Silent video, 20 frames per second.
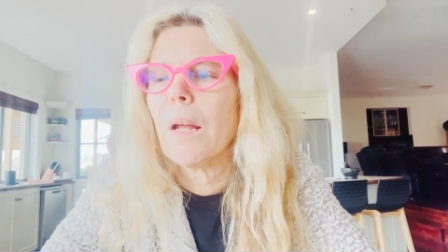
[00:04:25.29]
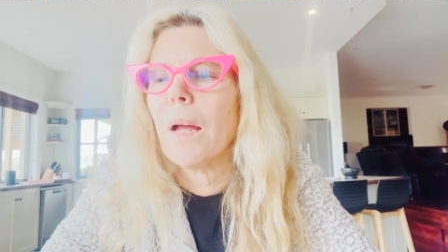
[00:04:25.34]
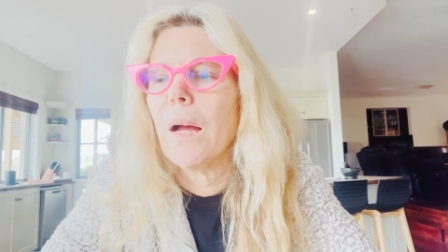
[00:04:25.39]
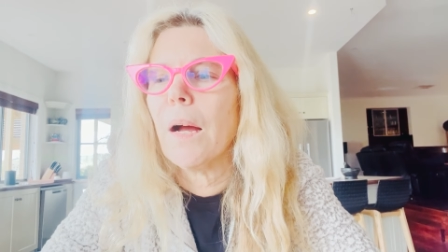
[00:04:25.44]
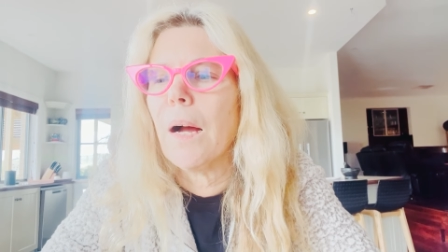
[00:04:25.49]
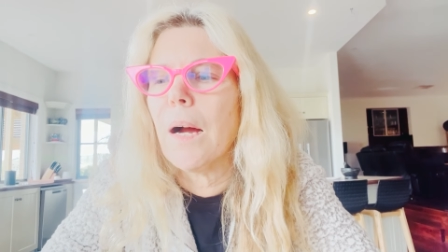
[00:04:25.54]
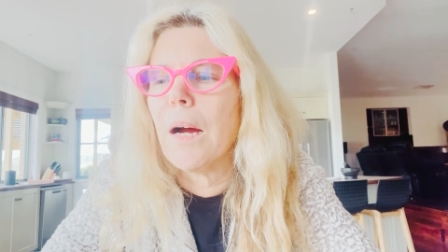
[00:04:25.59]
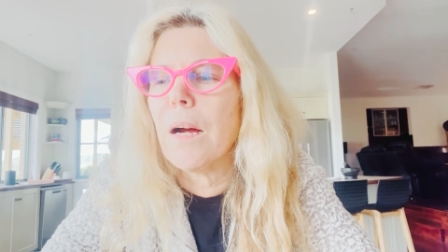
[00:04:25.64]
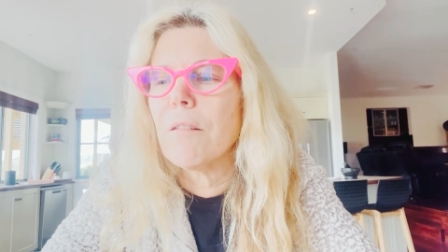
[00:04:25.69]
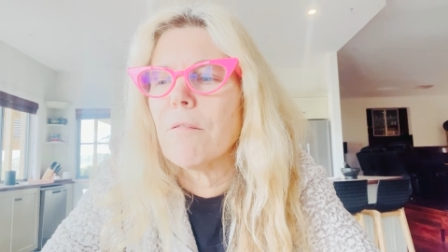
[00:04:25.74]

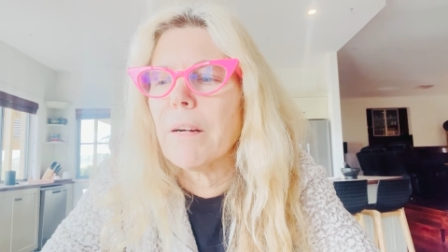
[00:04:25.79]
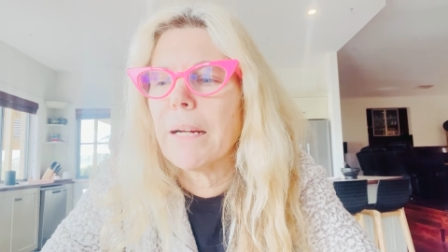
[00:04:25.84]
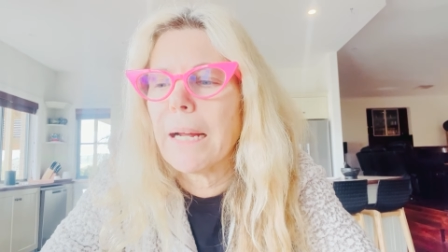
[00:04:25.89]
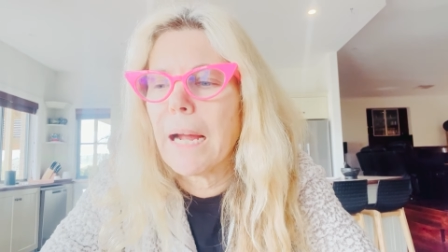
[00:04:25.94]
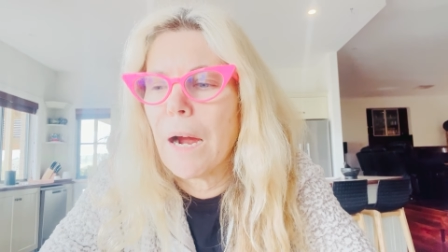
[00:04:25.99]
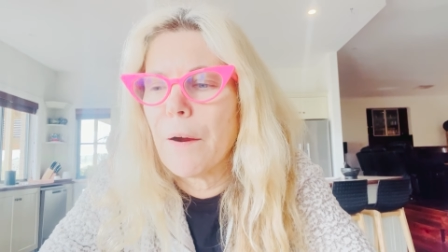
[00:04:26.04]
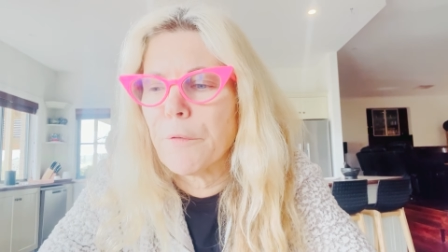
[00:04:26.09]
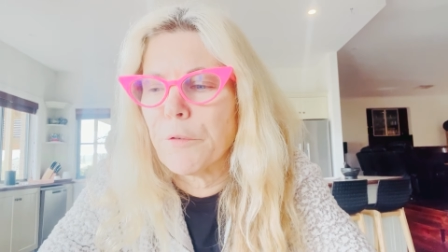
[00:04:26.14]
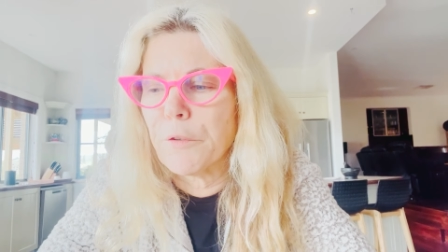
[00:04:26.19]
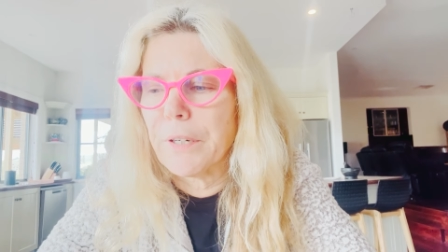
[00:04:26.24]
uh,
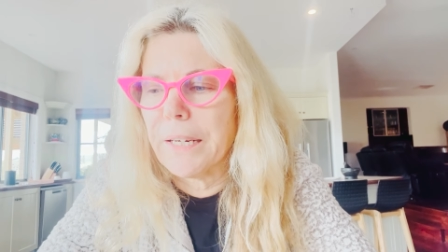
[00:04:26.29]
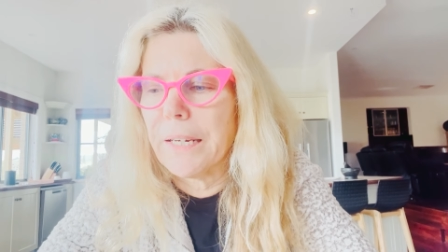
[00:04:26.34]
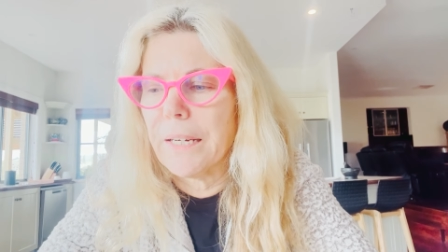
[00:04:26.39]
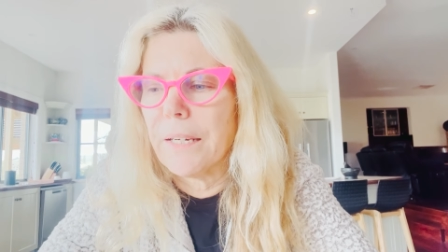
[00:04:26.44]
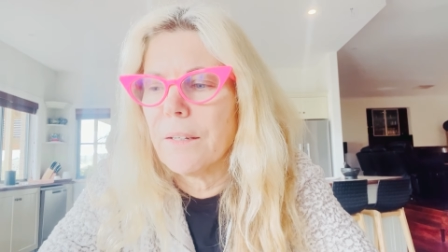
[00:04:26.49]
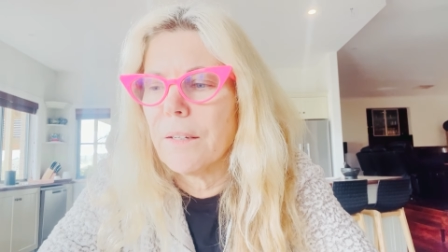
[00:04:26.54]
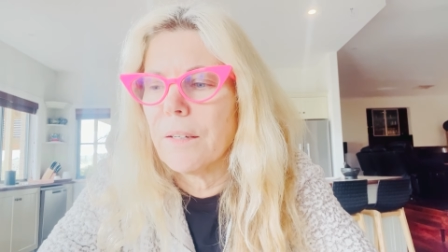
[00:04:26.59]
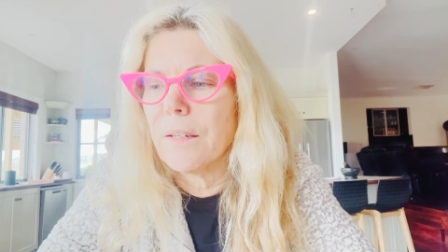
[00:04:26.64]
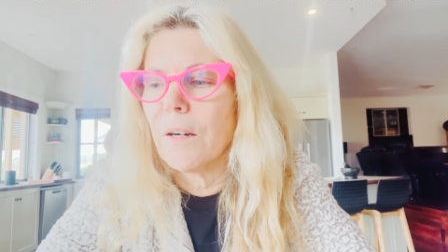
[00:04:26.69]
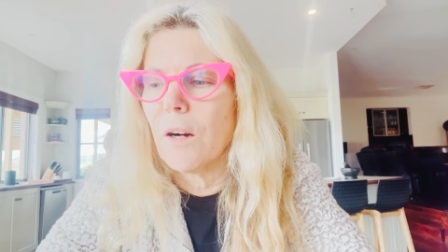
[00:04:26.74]

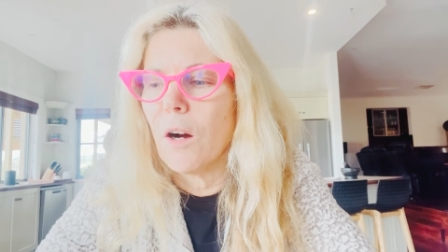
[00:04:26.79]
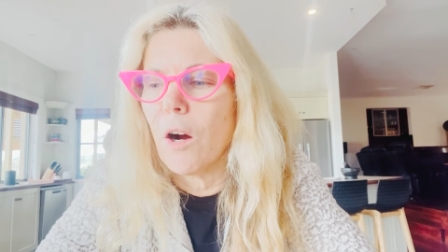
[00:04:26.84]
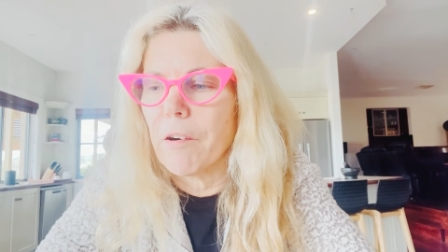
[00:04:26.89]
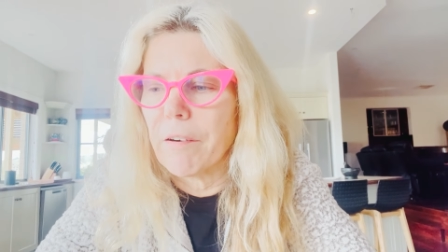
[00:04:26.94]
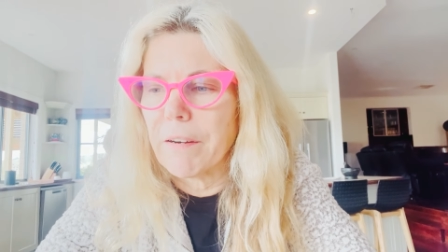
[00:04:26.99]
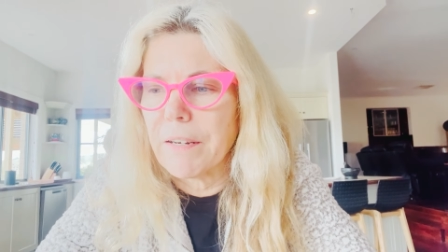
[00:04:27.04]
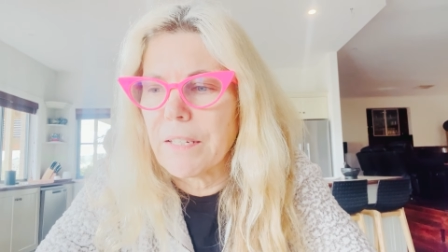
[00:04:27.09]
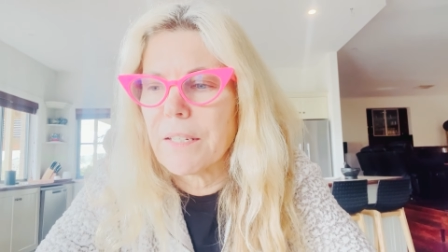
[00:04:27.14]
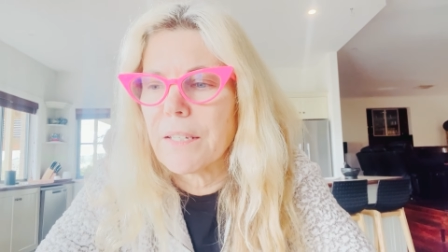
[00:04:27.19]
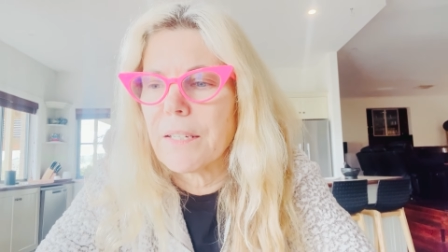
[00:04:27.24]
recovery
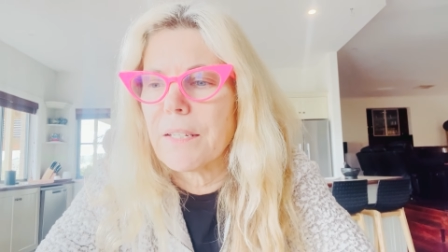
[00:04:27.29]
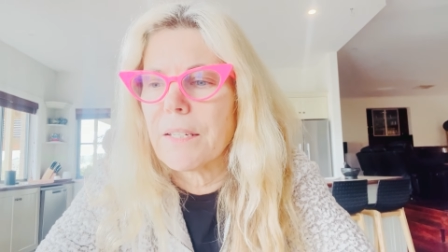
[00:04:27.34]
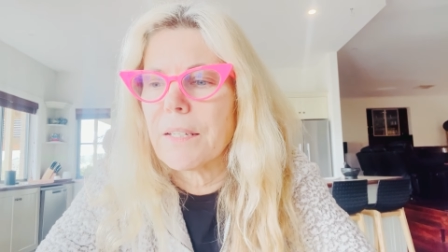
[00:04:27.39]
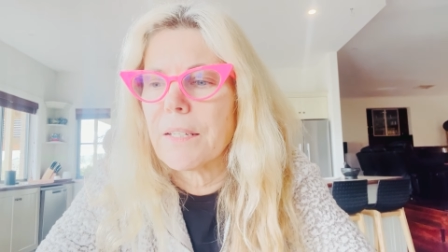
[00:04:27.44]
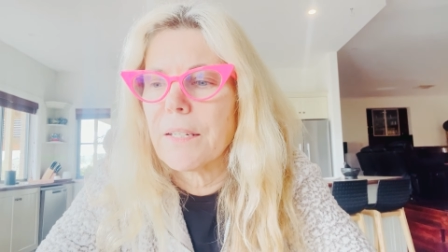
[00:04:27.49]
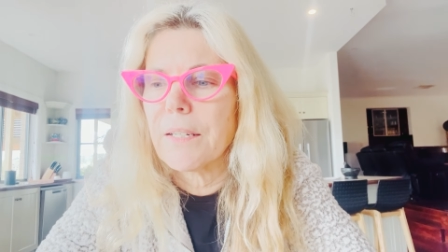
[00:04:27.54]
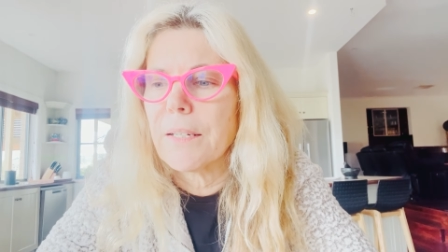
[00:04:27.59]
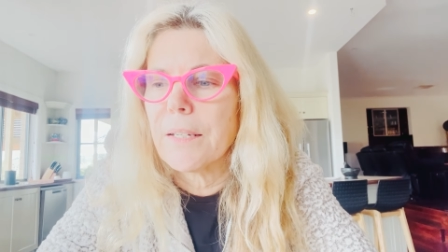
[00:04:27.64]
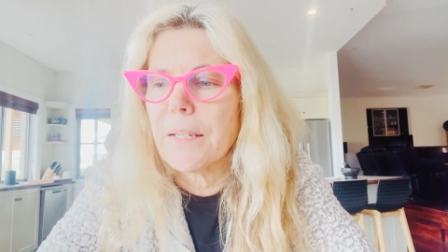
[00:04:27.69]
oriented